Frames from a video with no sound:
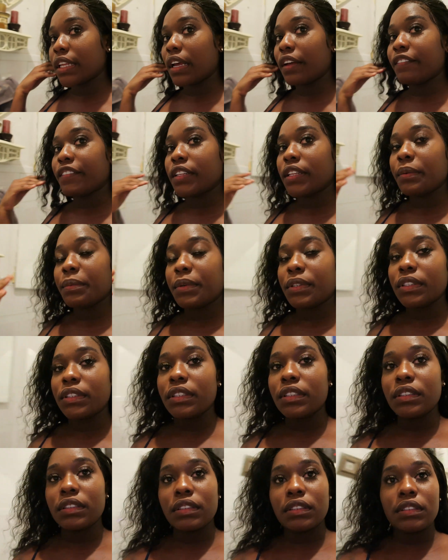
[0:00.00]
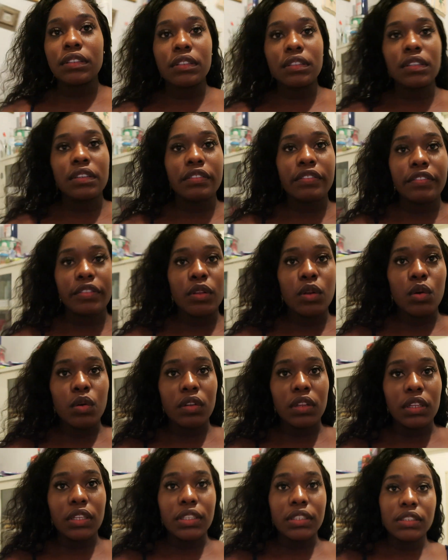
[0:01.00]
I feel like my skin still looks
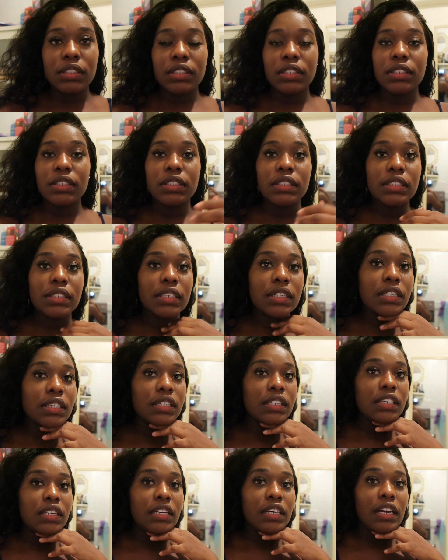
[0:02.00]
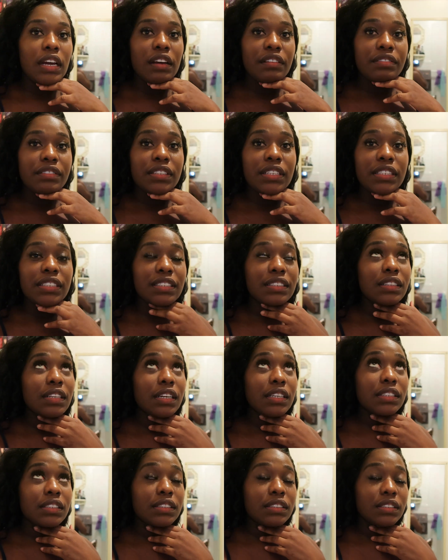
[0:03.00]
this. I feel like the
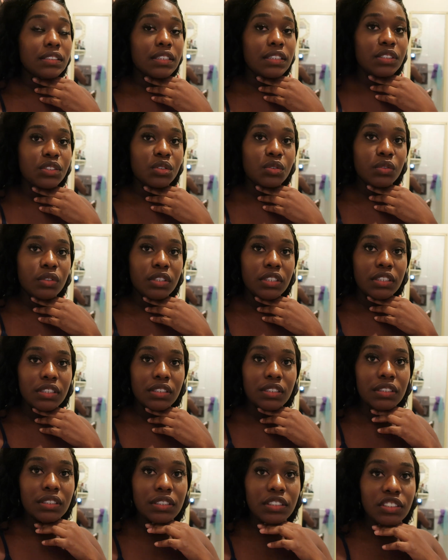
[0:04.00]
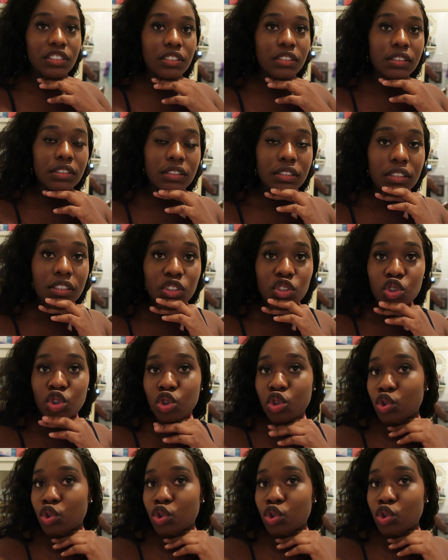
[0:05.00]
lighting is not doing it any justice.